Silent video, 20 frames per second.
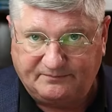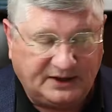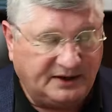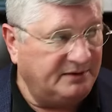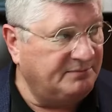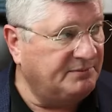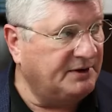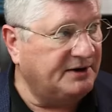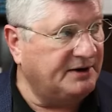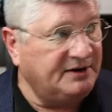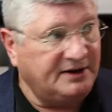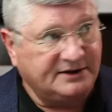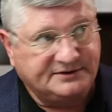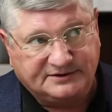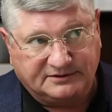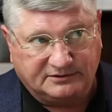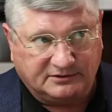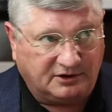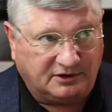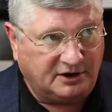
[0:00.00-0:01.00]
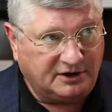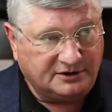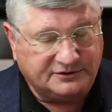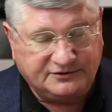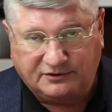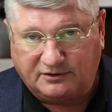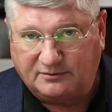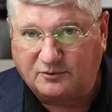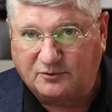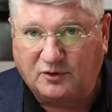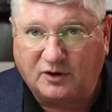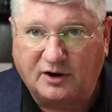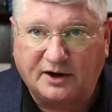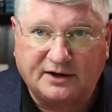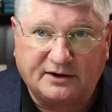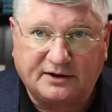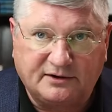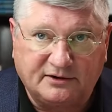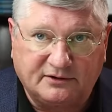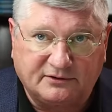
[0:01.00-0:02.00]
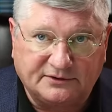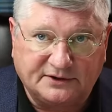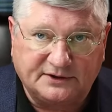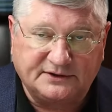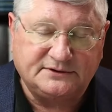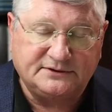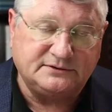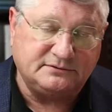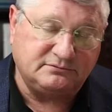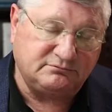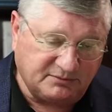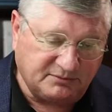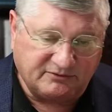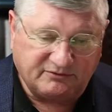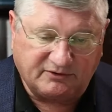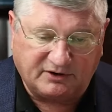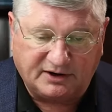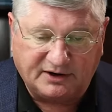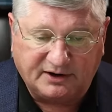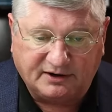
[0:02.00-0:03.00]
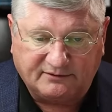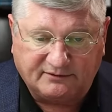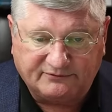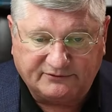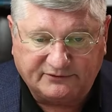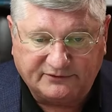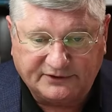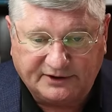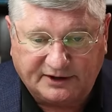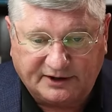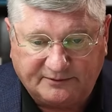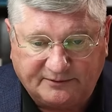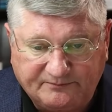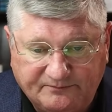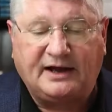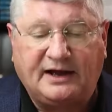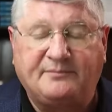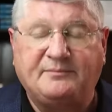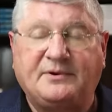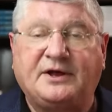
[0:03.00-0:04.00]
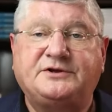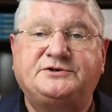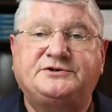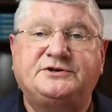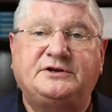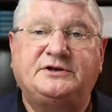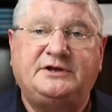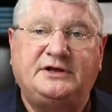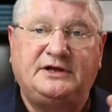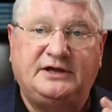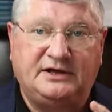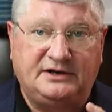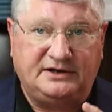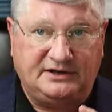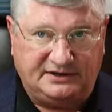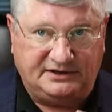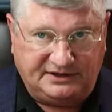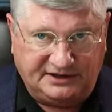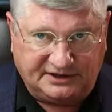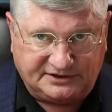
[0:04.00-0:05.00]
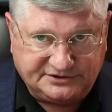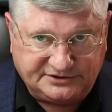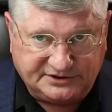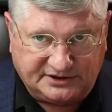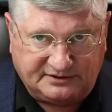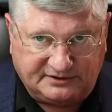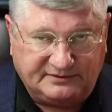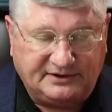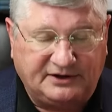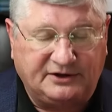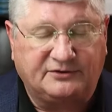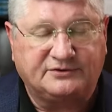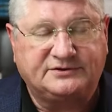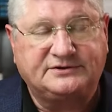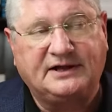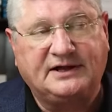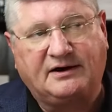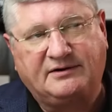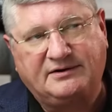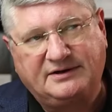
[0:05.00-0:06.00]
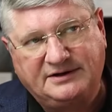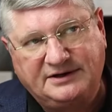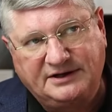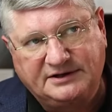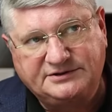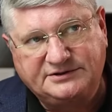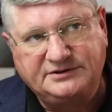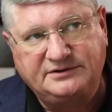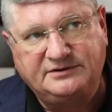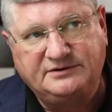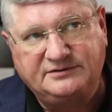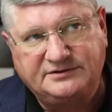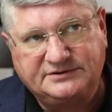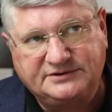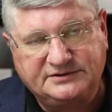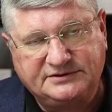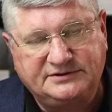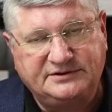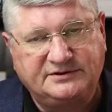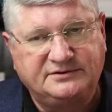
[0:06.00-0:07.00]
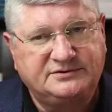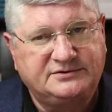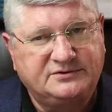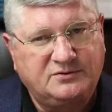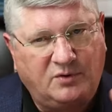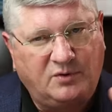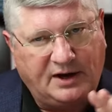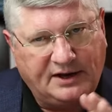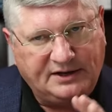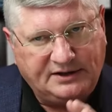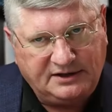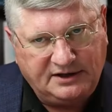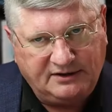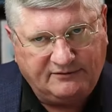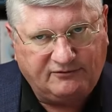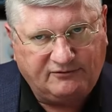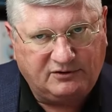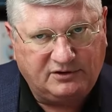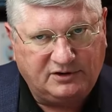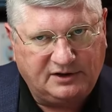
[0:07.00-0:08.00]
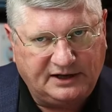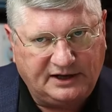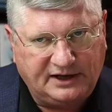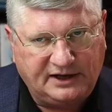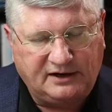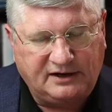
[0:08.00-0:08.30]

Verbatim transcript: Anybody has a long term chronic illness can be very helpful there. I mentioned in addiction use. Now, in addiction use, it's used quite differently.